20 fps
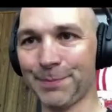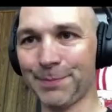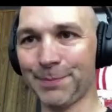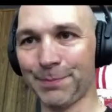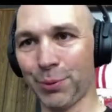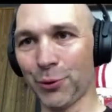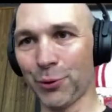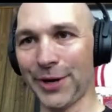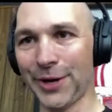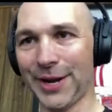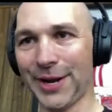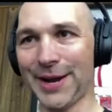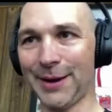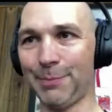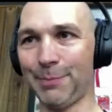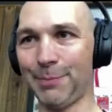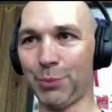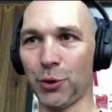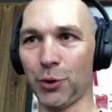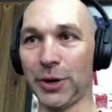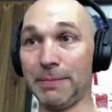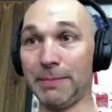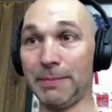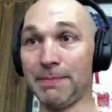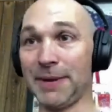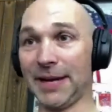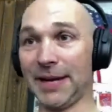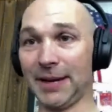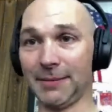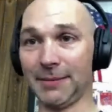Point A, point
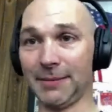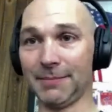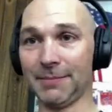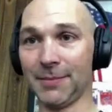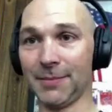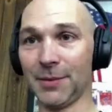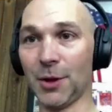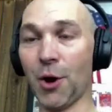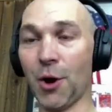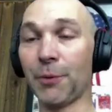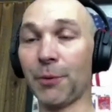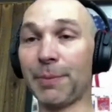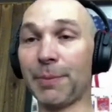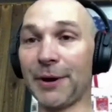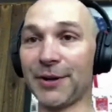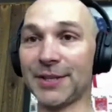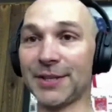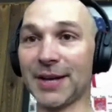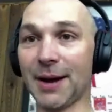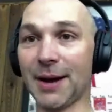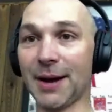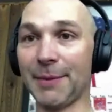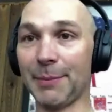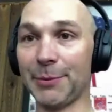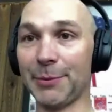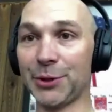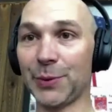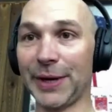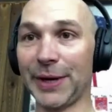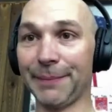B, long period of time in
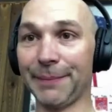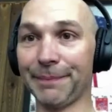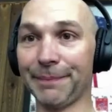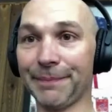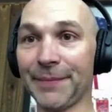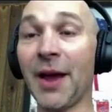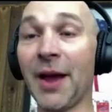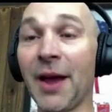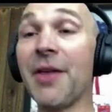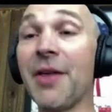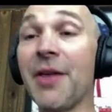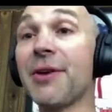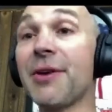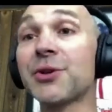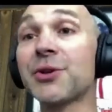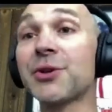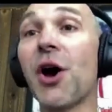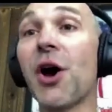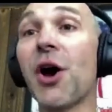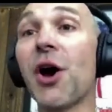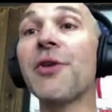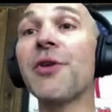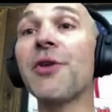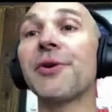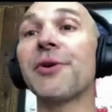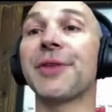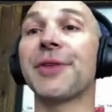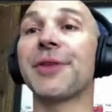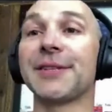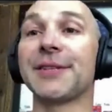between. There's other
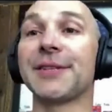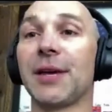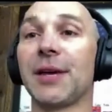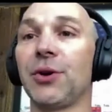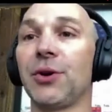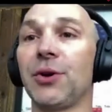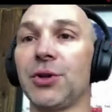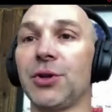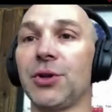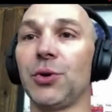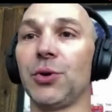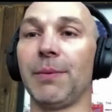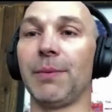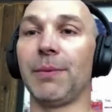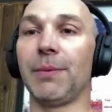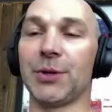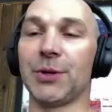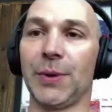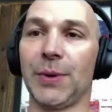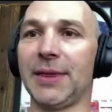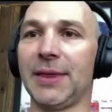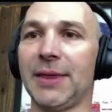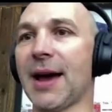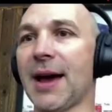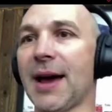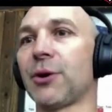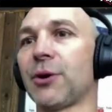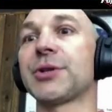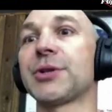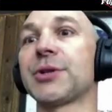things that you can do in between
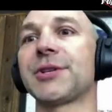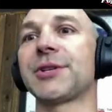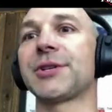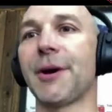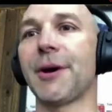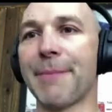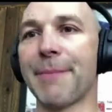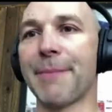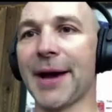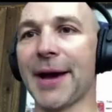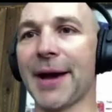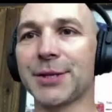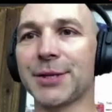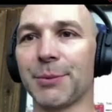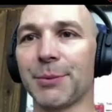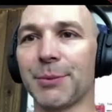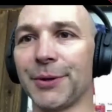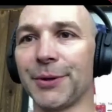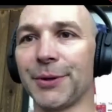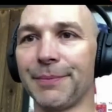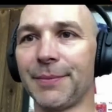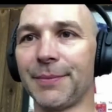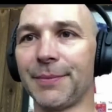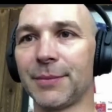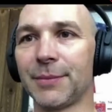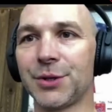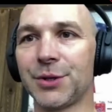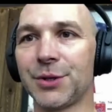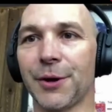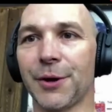that are submaximal.
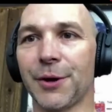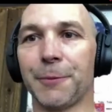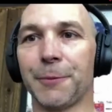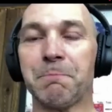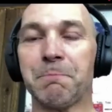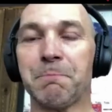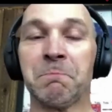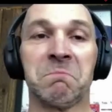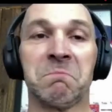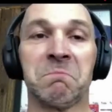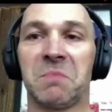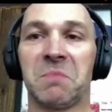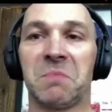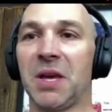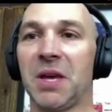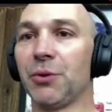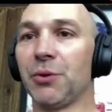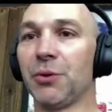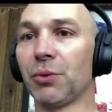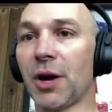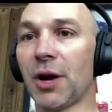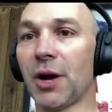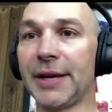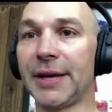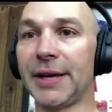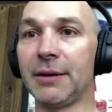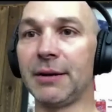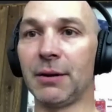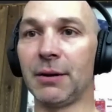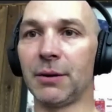So in
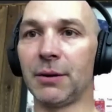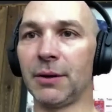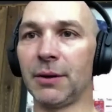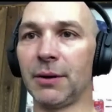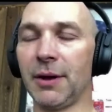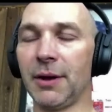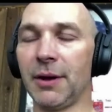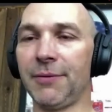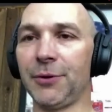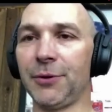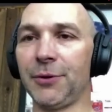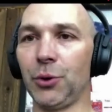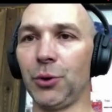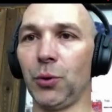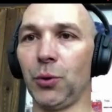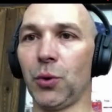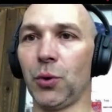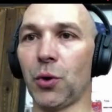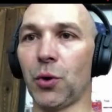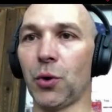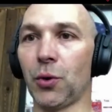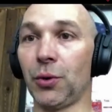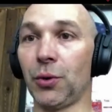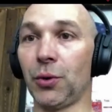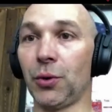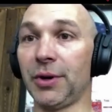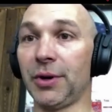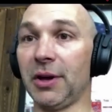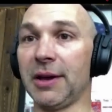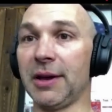running, if you hold
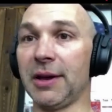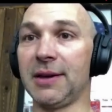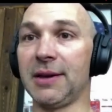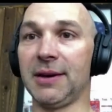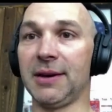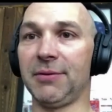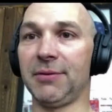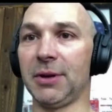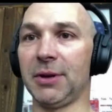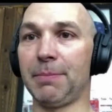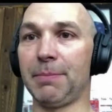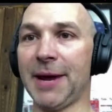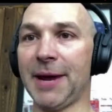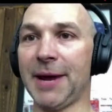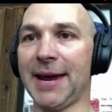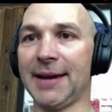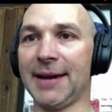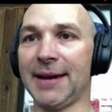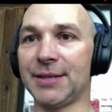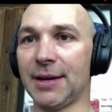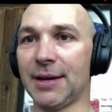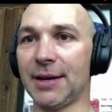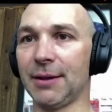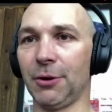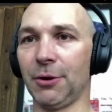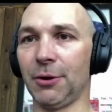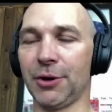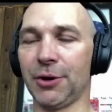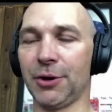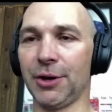a given pace and
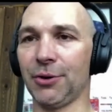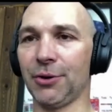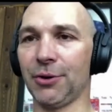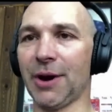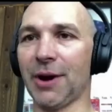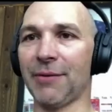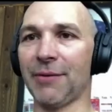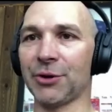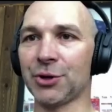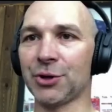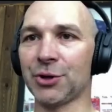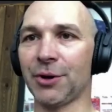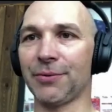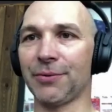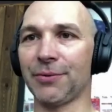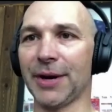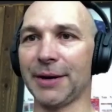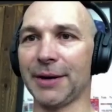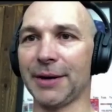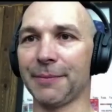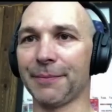look at your average heart rate